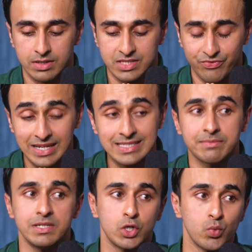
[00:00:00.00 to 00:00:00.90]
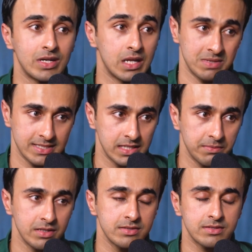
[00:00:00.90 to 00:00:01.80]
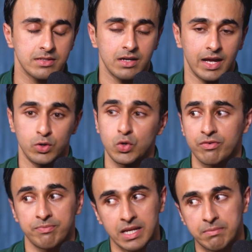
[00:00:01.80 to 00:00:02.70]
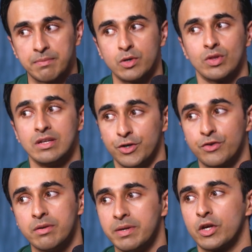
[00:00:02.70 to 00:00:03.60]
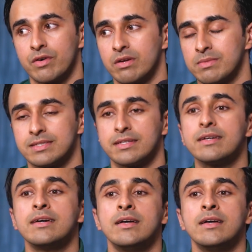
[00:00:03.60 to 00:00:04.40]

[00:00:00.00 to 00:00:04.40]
It's very similar to what Namaste means. I don't know if many people know the literal meaning of Namaste.